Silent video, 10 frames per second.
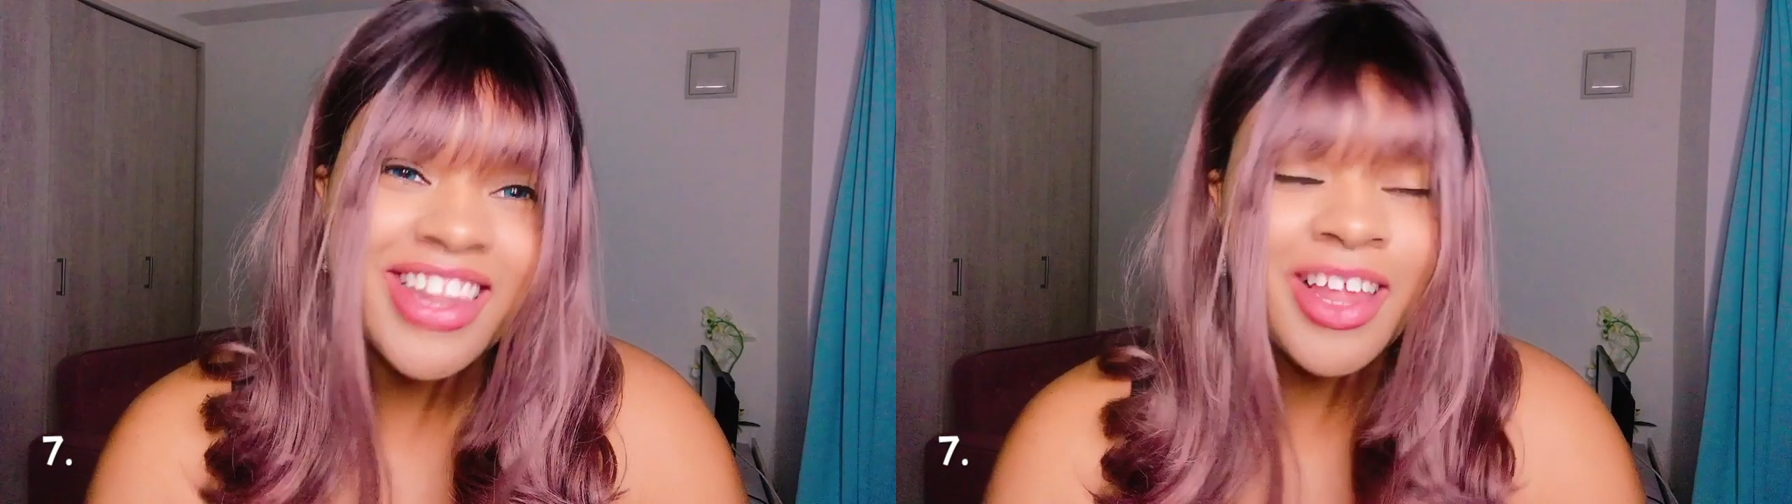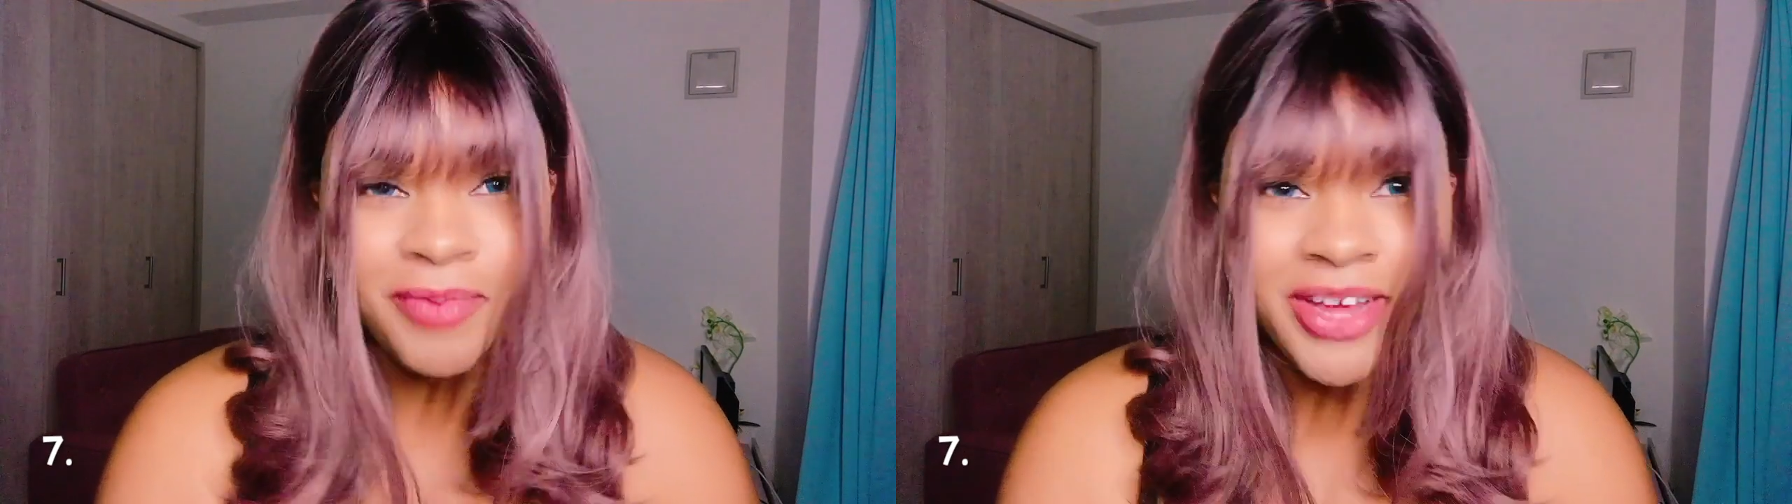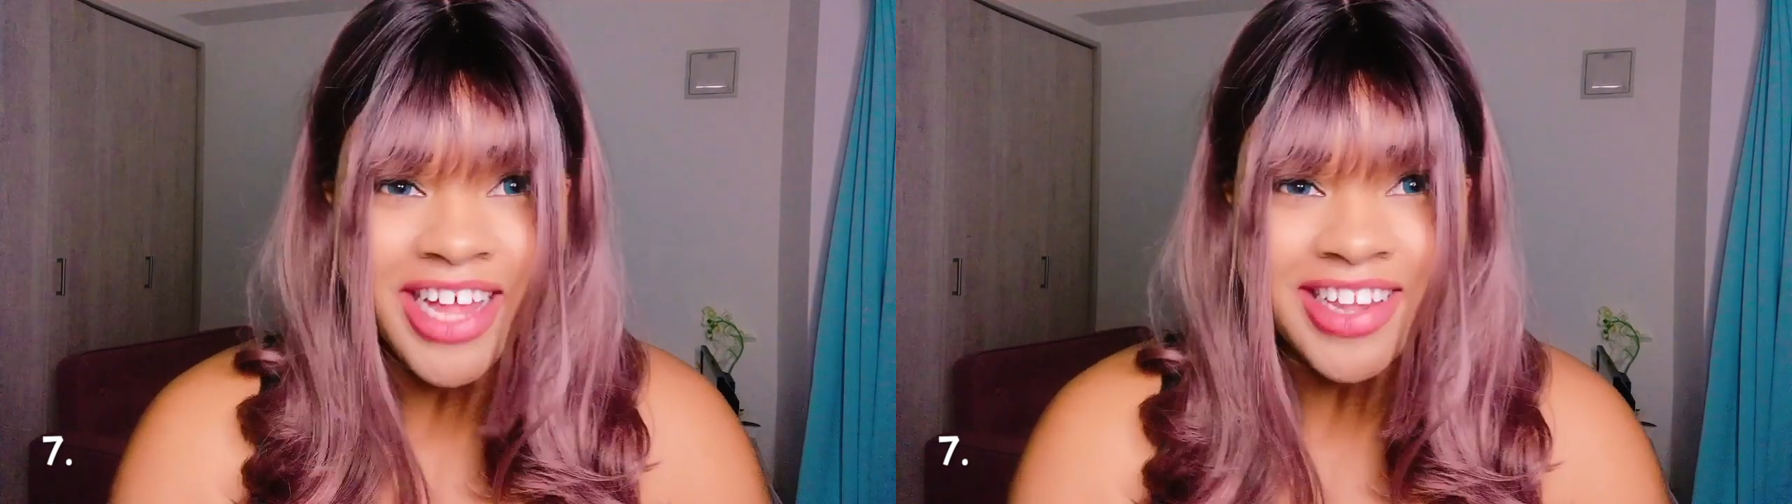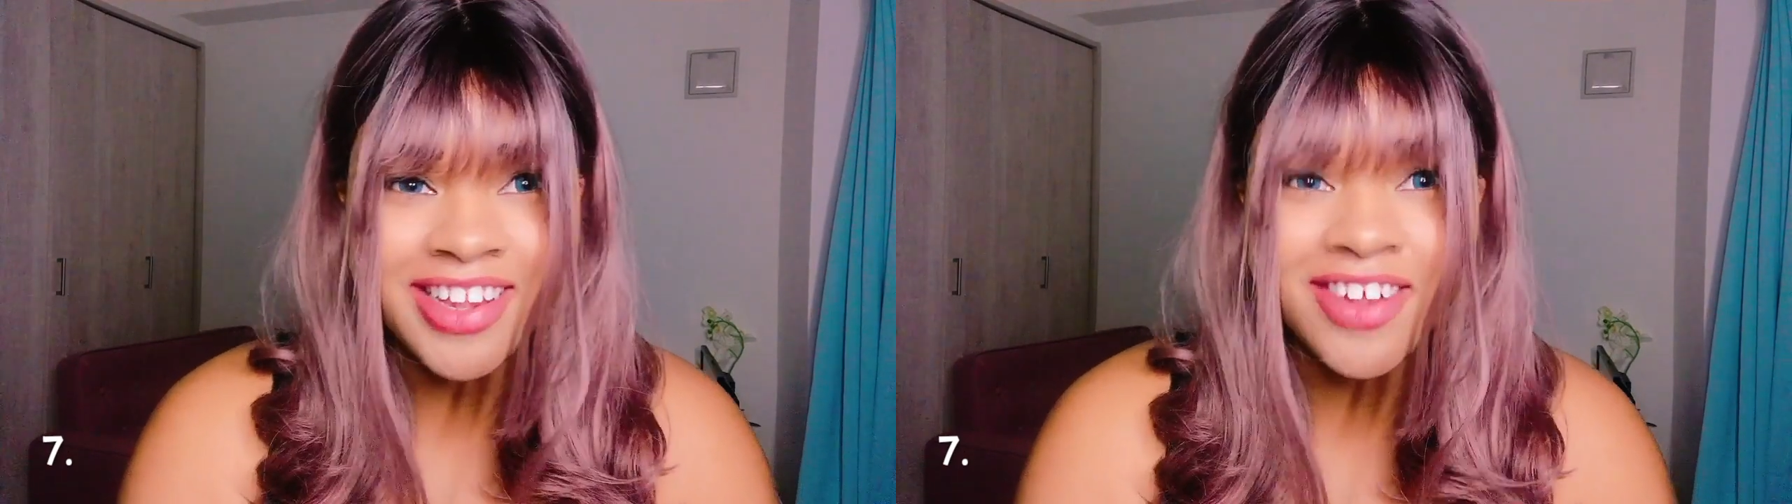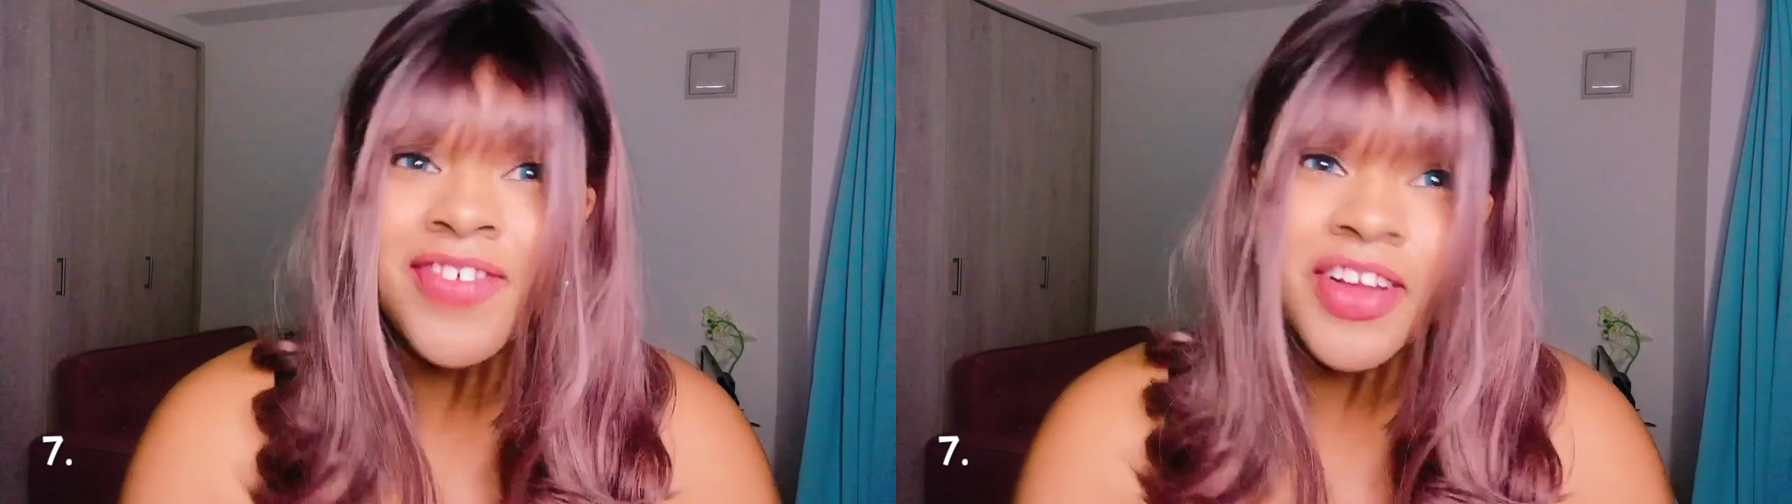Let me
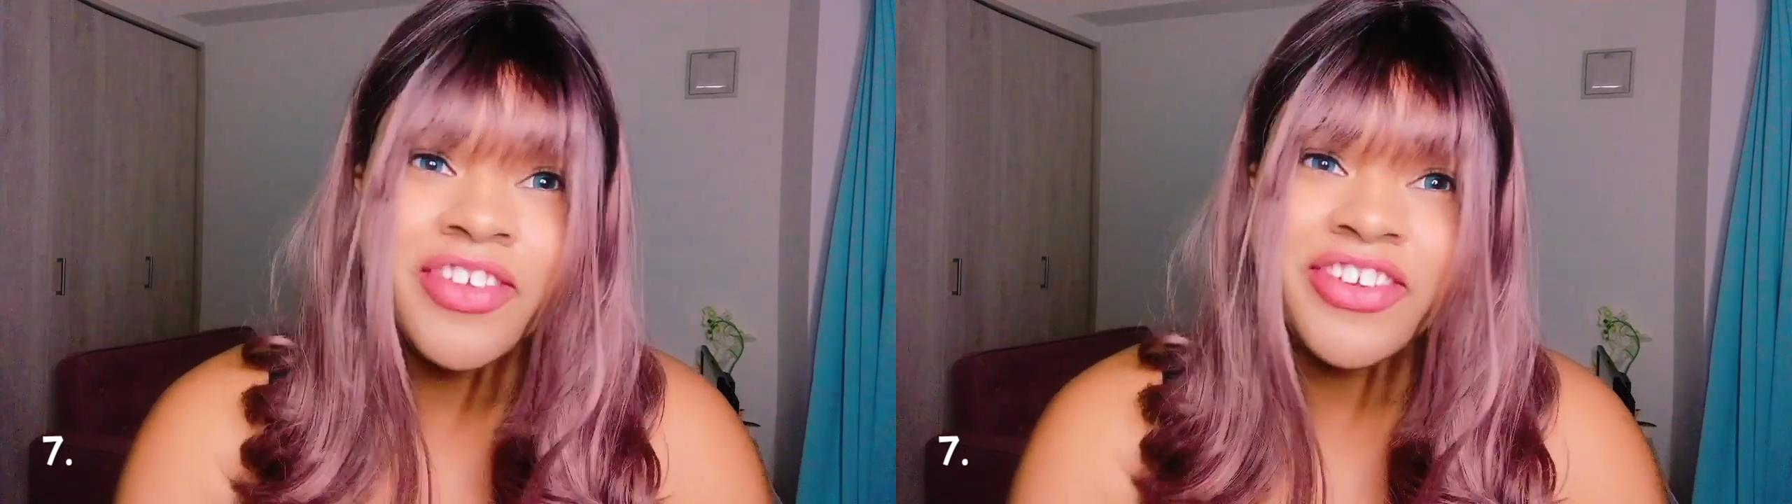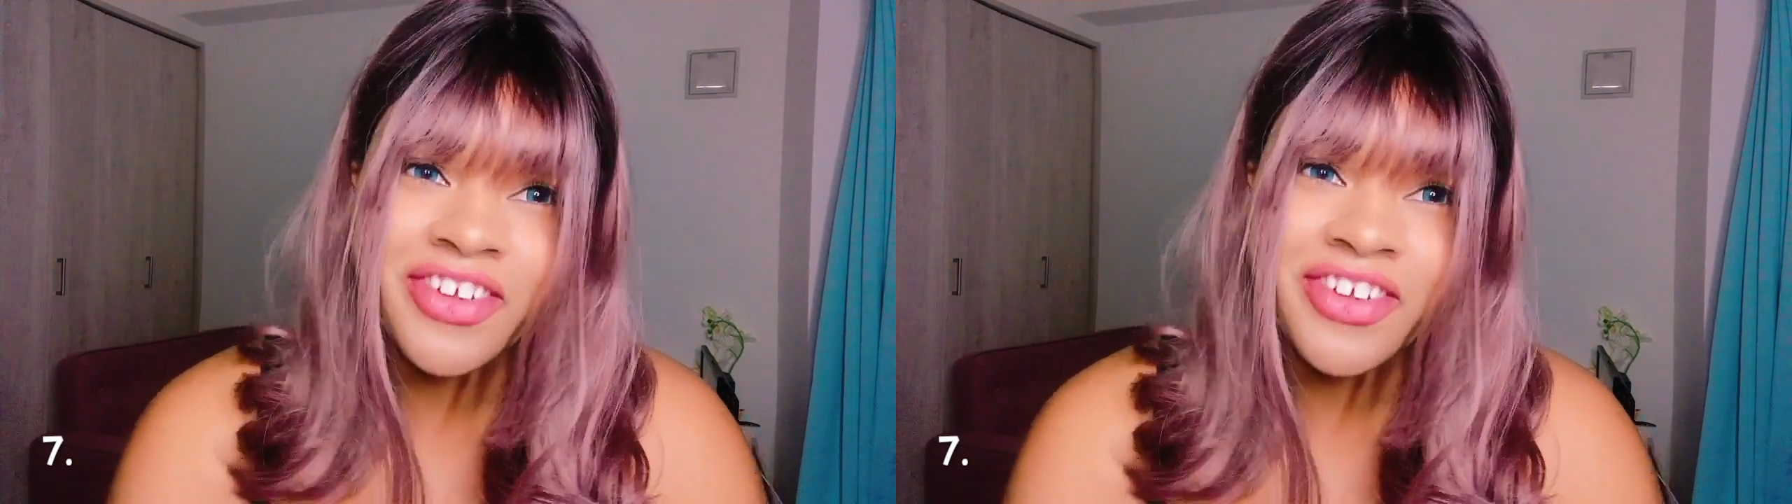guess, your favorite